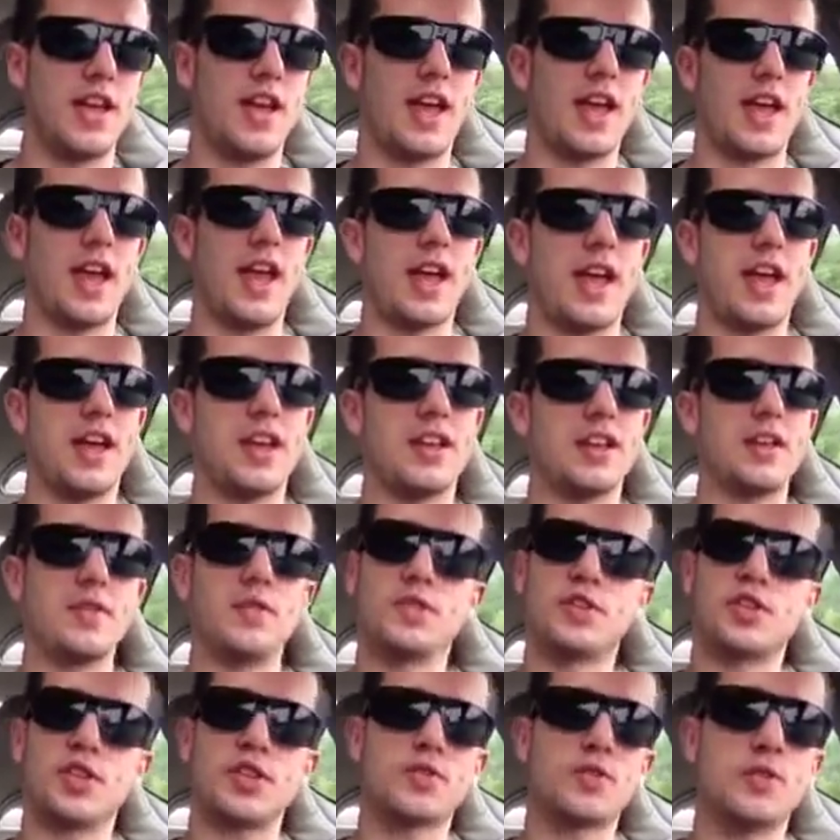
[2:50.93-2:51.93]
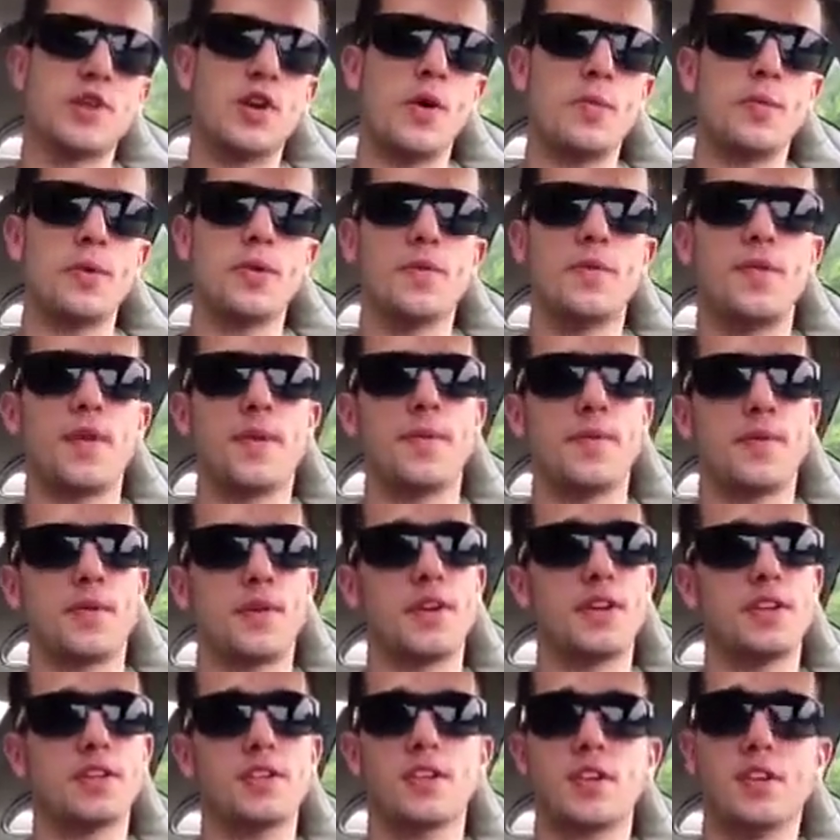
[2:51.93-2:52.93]
And it was just reopened in
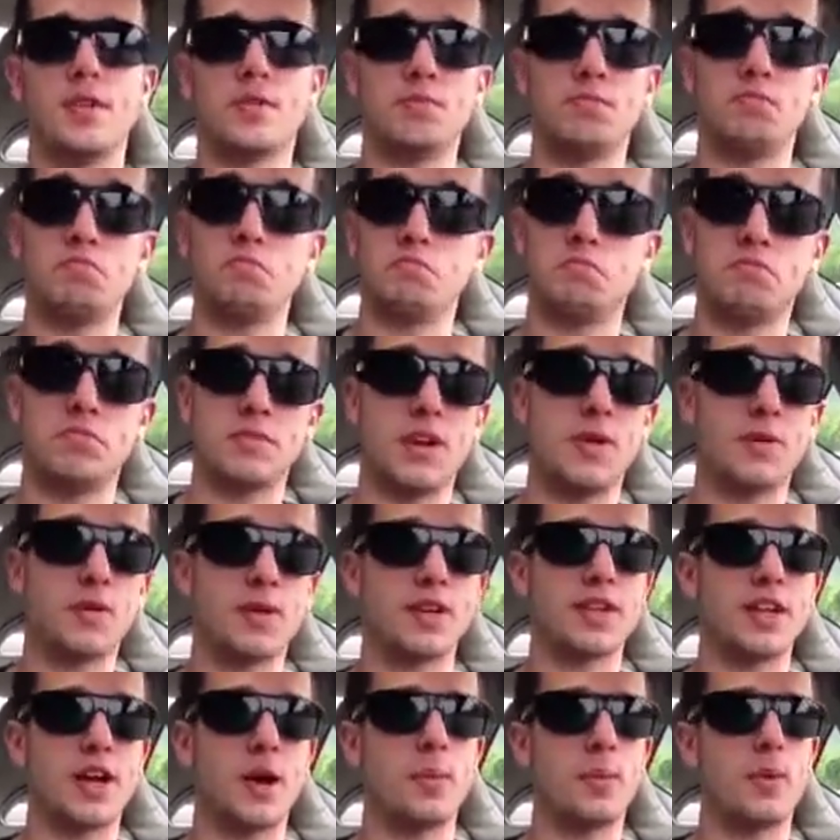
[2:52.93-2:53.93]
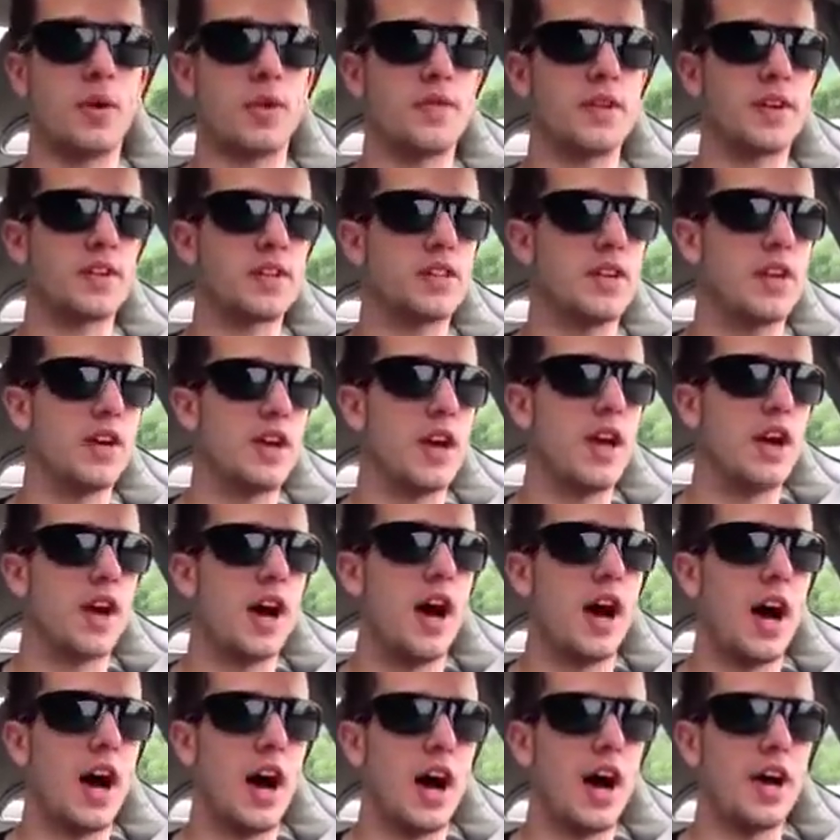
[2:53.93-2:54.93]
February, so that worked out perfect.
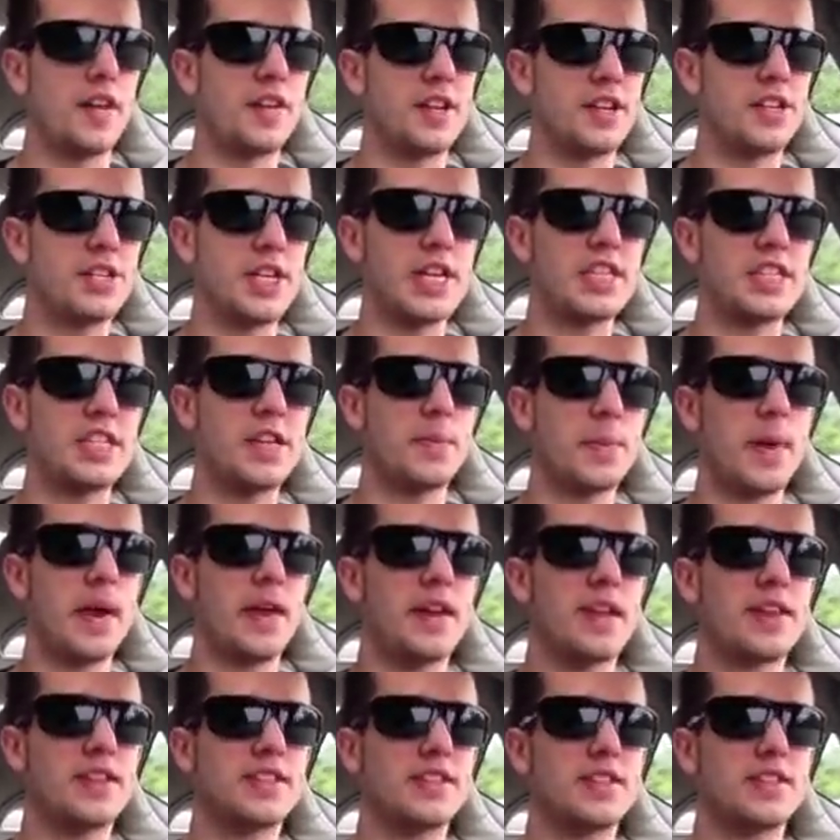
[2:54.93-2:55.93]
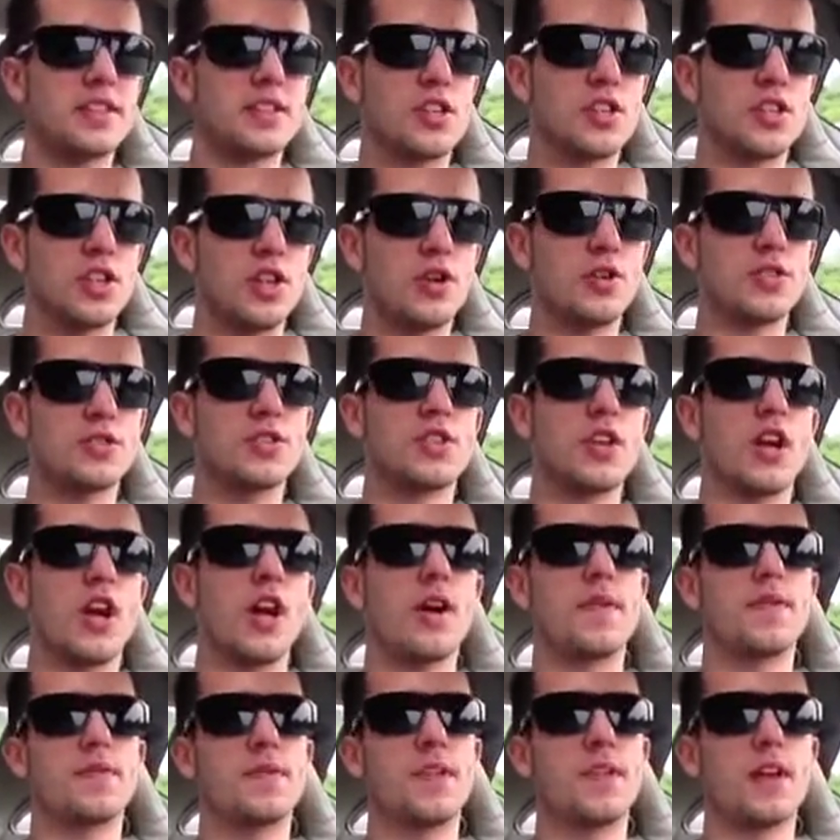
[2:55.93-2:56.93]
The JCPenney's is closed
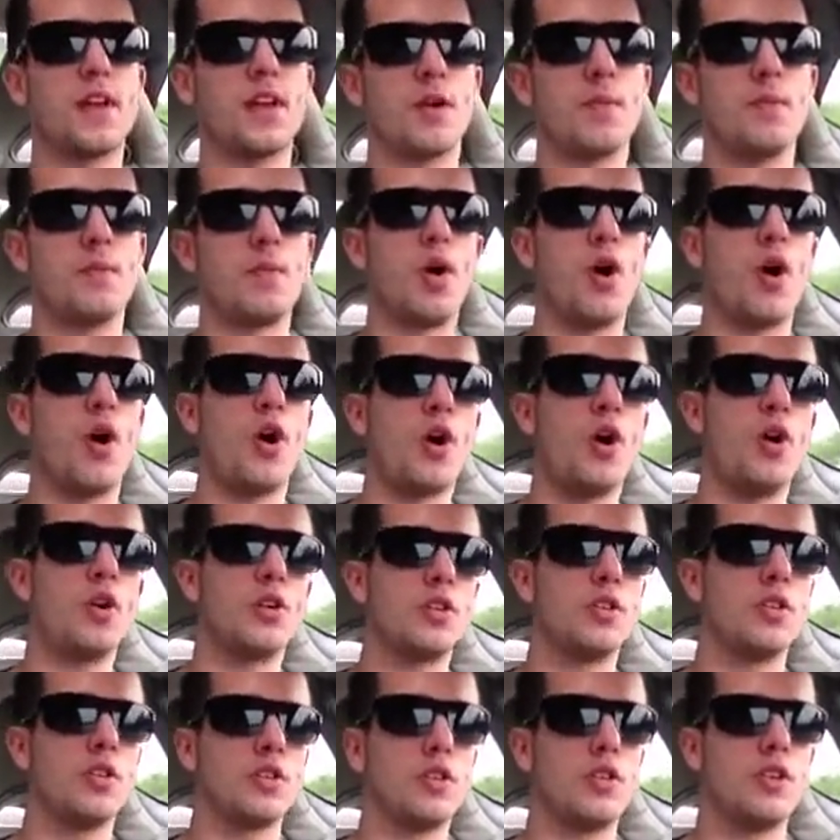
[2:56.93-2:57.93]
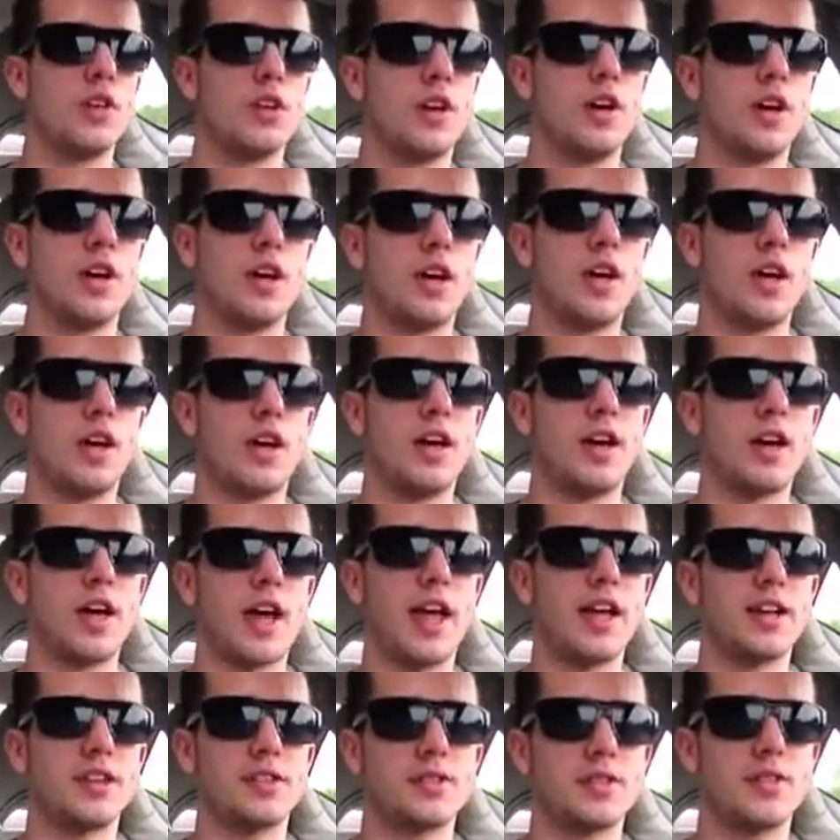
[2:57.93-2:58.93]
off their mall
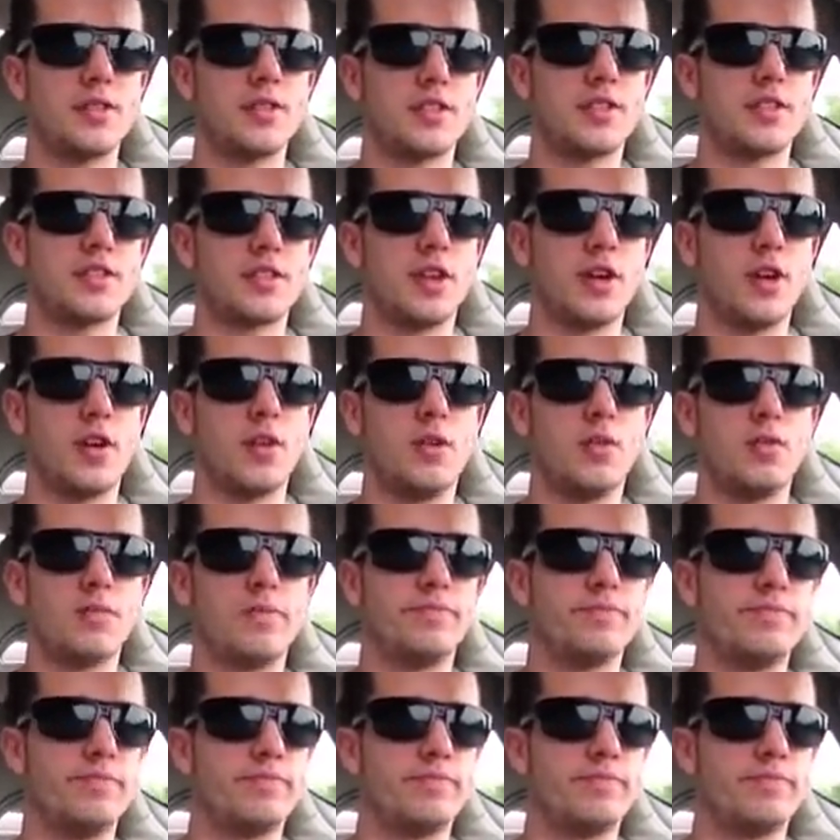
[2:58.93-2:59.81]
entrance, so